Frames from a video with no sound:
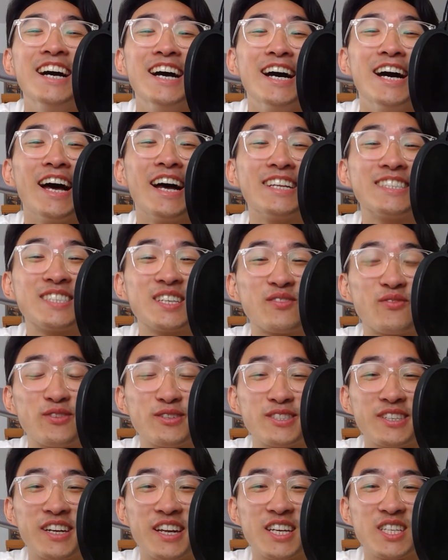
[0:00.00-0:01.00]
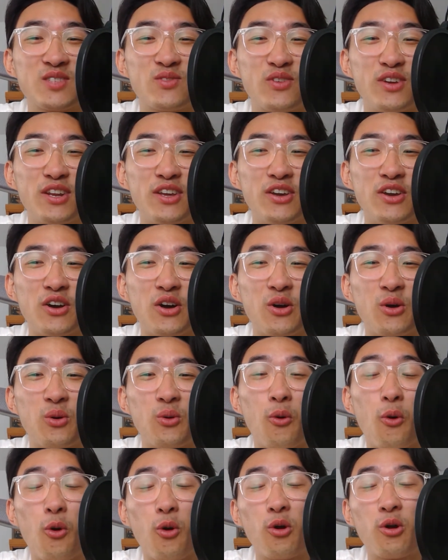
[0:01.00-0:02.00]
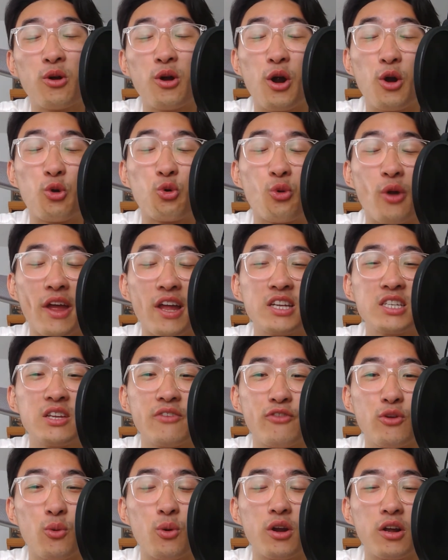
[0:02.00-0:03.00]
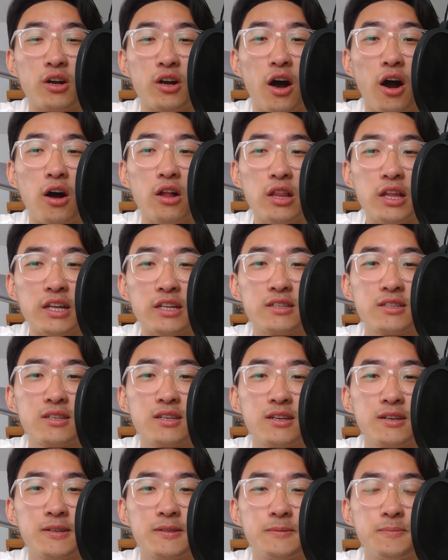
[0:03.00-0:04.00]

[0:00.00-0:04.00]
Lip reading: That's it for today's video, or a rant if you want to call it.